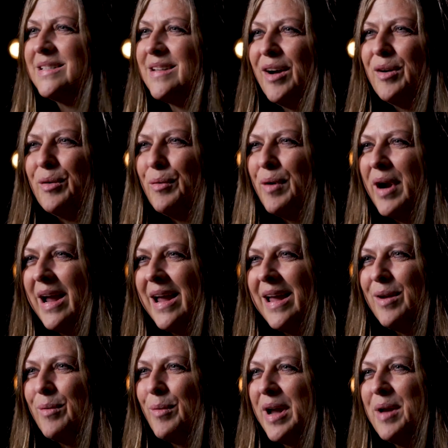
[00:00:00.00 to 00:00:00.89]
not
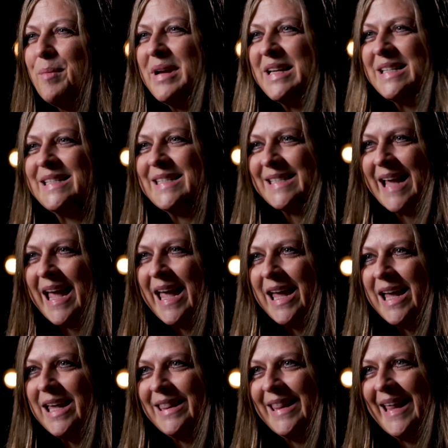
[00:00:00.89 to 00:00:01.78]
right. Why am I
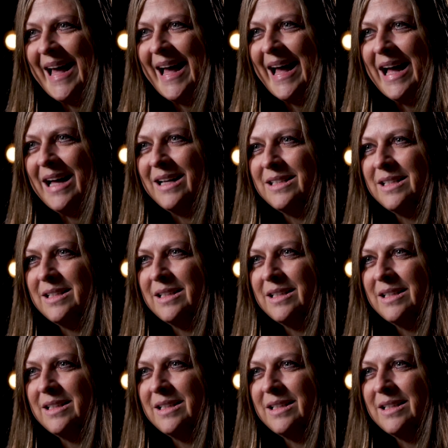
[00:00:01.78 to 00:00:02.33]
saying that?